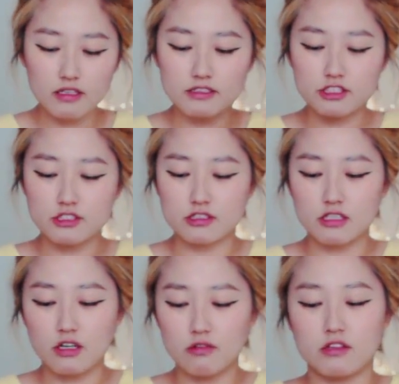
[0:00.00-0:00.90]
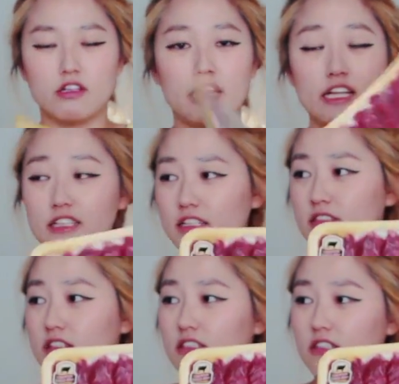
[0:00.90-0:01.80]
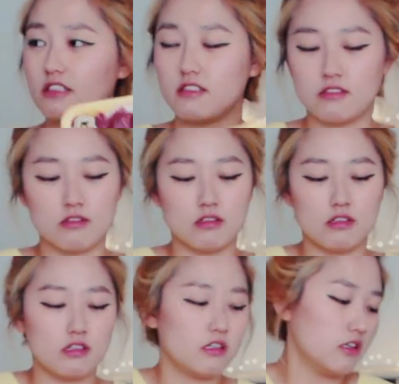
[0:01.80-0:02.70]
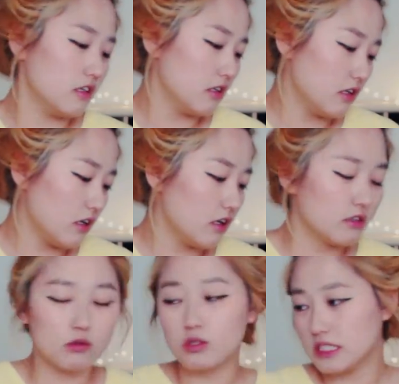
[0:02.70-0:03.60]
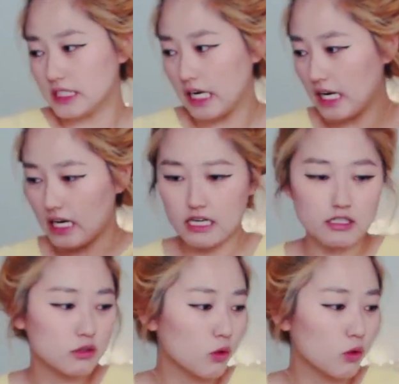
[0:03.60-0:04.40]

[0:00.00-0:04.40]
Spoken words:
let's start with the hanging tender or toshisal.